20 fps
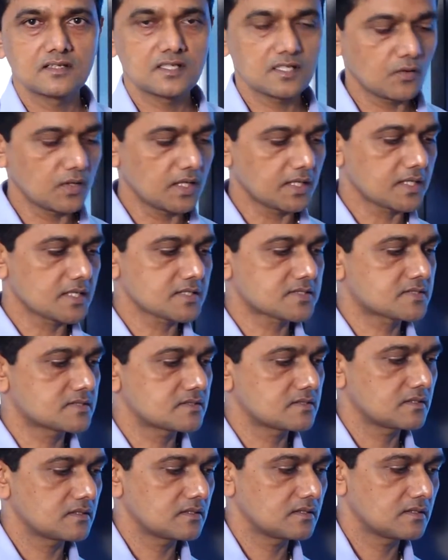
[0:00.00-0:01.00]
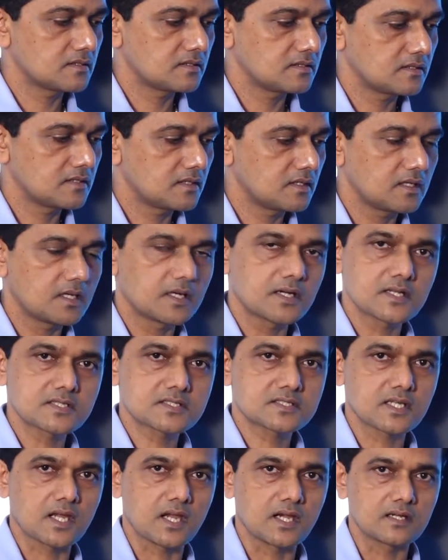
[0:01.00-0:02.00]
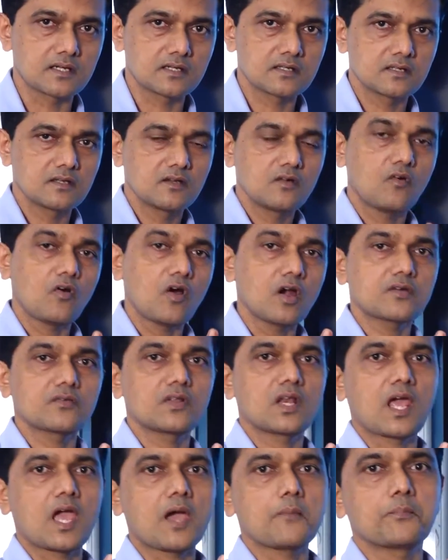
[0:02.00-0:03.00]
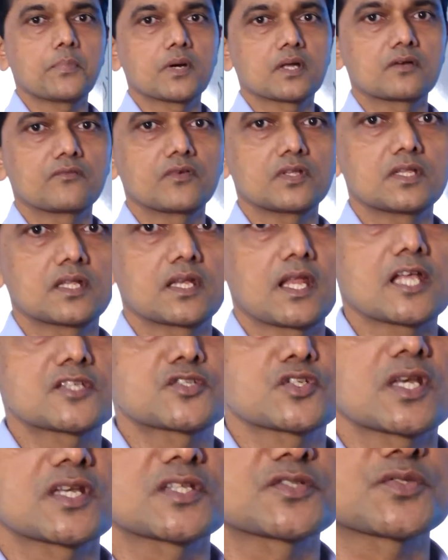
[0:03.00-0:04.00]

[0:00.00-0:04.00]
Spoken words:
Now, let us understand what will happen with the natural